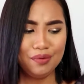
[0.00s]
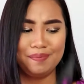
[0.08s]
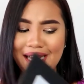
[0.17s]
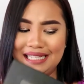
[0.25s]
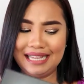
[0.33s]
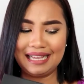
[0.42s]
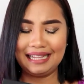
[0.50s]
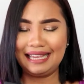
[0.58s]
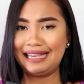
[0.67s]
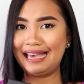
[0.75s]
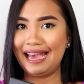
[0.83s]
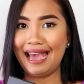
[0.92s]
basically
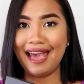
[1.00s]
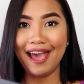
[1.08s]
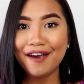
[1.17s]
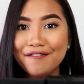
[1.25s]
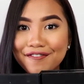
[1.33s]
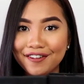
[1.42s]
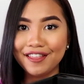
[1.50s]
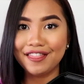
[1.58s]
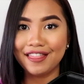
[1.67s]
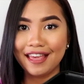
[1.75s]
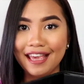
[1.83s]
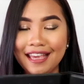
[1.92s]
get
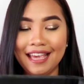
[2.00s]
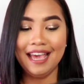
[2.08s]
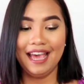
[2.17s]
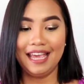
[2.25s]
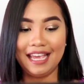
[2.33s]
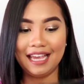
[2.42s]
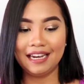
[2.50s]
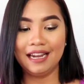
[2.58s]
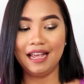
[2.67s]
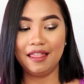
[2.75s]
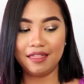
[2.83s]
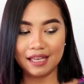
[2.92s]
everything in
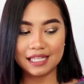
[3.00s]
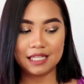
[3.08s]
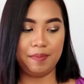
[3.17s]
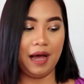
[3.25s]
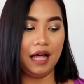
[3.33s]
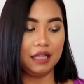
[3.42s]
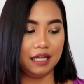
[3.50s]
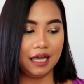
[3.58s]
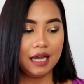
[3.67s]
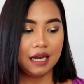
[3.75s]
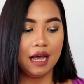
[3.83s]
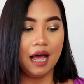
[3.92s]
this
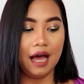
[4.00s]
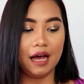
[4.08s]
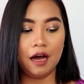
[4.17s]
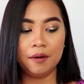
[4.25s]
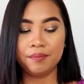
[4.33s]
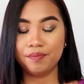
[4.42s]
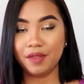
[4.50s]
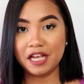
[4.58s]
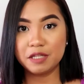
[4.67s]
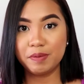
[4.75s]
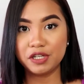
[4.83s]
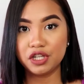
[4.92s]
palette,
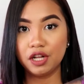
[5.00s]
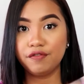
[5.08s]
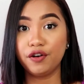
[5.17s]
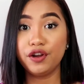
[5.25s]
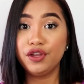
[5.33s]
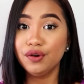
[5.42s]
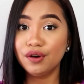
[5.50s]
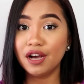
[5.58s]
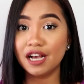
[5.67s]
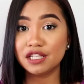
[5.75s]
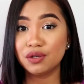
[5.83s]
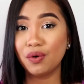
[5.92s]
especially for you
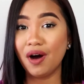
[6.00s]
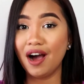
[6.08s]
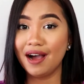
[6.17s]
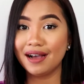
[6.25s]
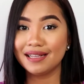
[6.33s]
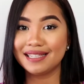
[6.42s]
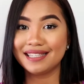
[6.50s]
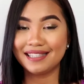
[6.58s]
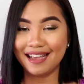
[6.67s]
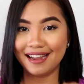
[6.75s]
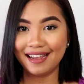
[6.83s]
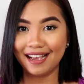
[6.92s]
guys who are
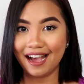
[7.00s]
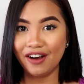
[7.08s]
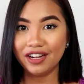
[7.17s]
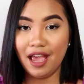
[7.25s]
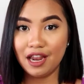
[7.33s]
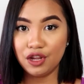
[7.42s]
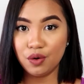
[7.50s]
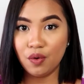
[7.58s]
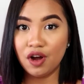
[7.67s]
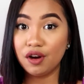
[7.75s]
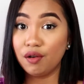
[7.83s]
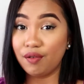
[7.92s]
starting out and you
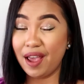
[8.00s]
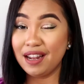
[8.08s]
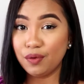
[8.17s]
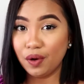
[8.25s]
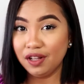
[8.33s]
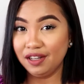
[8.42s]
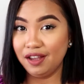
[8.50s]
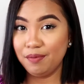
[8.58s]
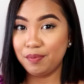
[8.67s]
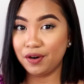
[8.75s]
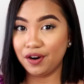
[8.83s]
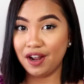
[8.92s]
want great quality
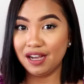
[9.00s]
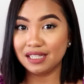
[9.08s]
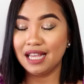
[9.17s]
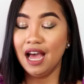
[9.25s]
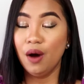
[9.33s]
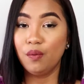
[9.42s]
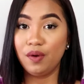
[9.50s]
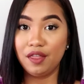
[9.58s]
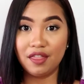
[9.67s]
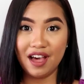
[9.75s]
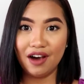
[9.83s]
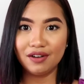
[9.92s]
products
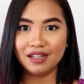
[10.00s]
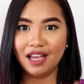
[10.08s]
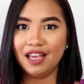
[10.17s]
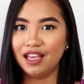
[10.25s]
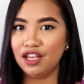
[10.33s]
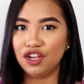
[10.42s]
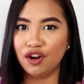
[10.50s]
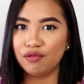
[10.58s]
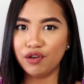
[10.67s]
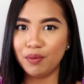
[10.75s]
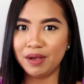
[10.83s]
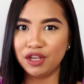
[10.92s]
without, you know,
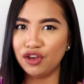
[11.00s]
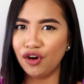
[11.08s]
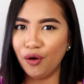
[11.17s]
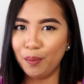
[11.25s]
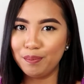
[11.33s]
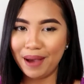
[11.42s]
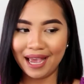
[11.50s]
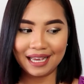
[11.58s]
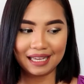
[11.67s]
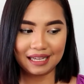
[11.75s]
robbing your bank